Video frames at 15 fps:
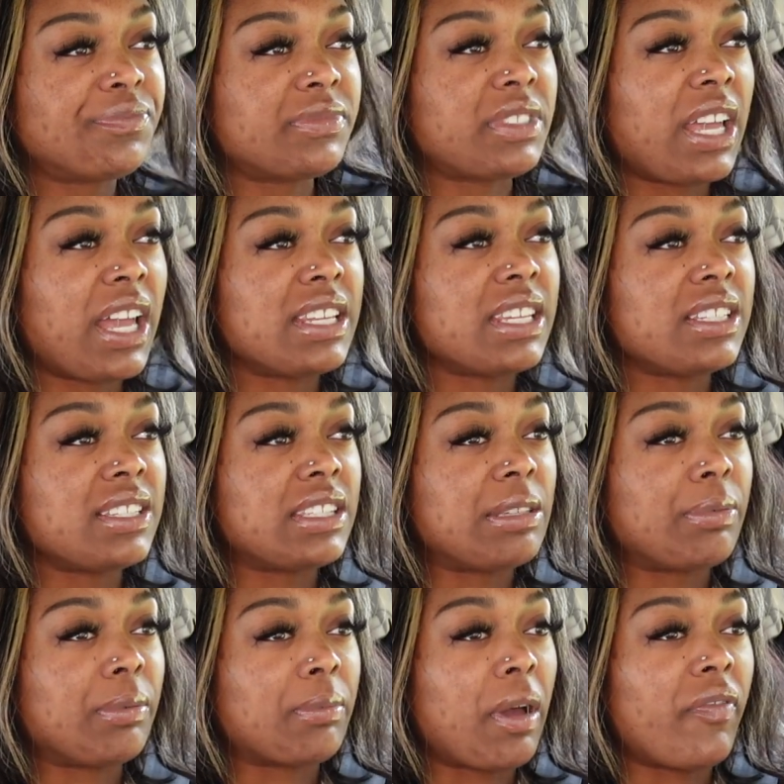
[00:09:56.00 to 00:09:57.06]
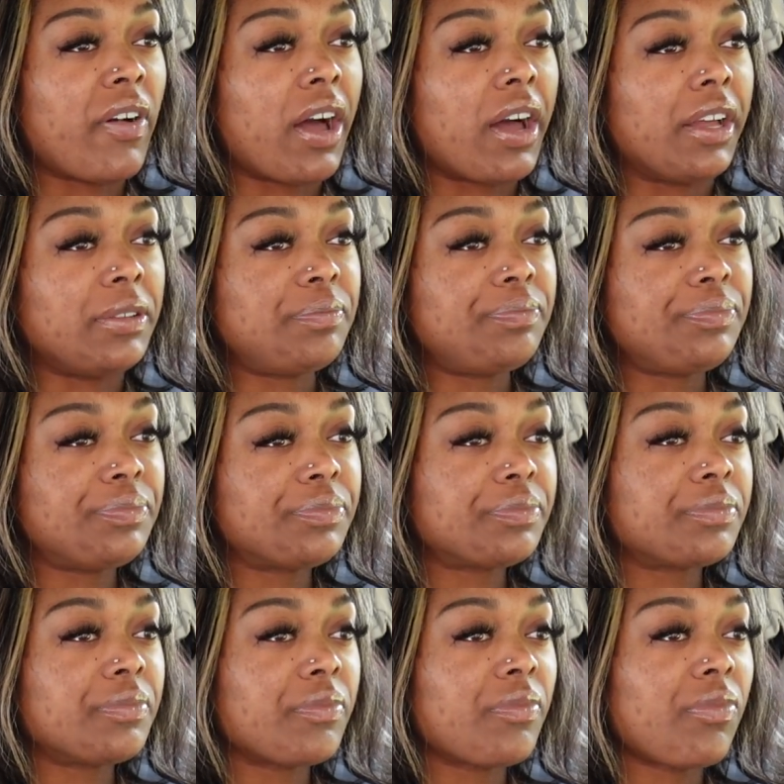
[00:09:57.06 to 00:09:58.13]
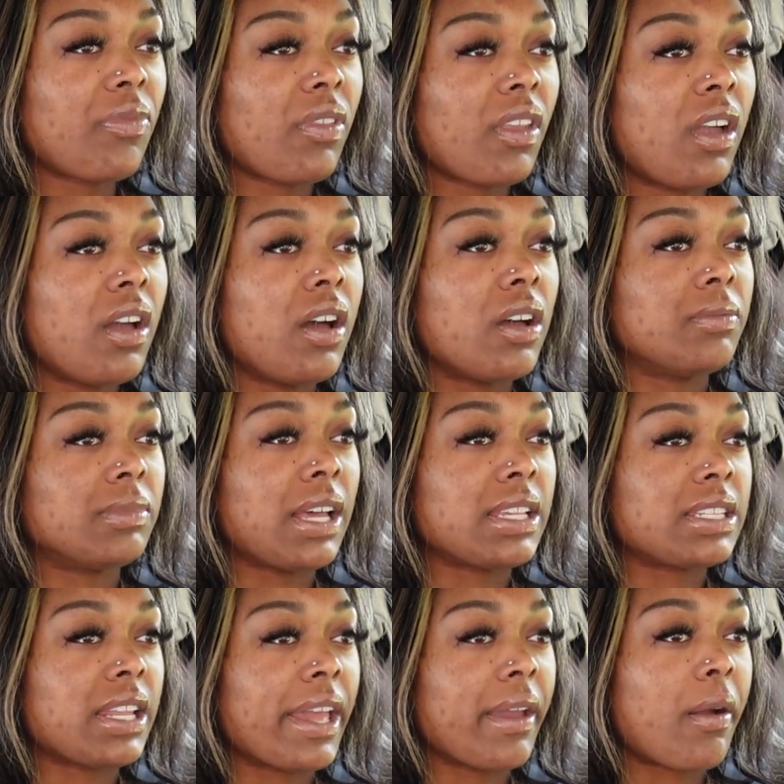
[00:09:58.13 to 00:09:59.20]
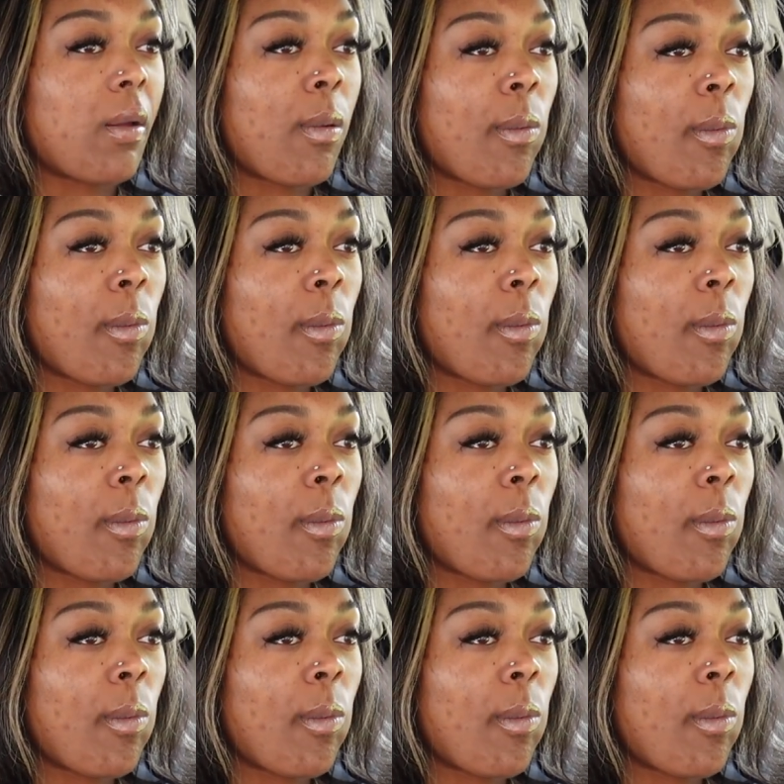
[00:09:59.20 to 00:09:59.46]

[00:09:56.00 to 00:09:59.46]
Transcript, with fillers: that I didn't sleep in my faja um, last night.